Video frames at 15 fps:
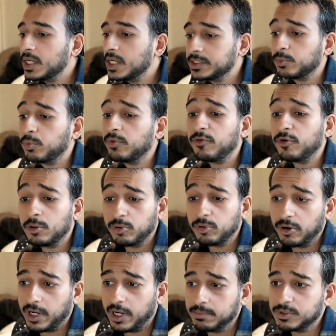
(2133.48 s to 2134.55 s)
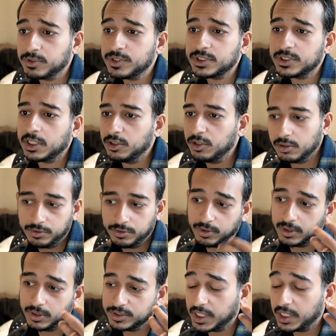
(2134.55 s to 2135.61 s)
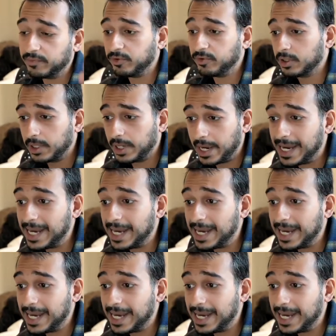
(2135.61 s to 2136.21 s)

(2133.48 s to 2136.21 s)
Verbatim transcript: is a referral program. So just like, you know, you can sign up for